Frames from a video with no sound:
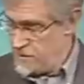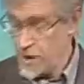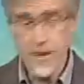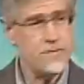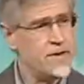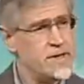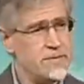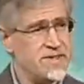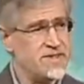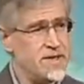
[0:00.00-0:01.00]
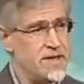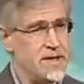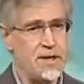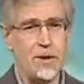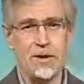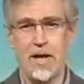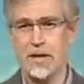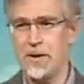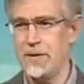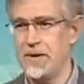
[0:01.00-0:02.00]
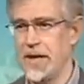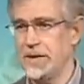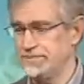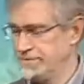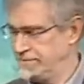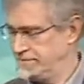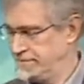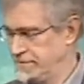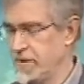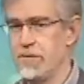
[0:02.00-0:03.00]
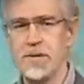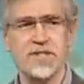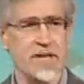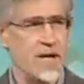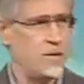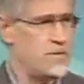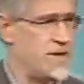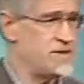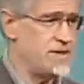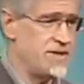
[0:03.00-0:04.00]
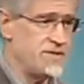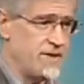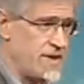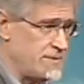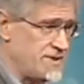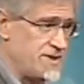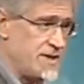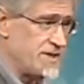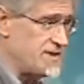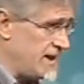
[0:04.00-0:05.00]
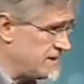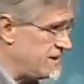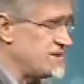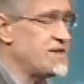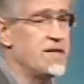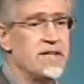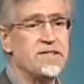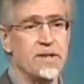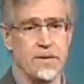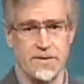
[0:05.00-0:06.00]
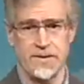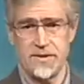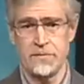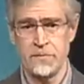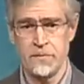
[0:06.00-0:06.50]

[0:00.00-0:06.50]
What about vitamin C? You hear a lot about that. First thing I want to mention is vitamin C does not cause kidney stones.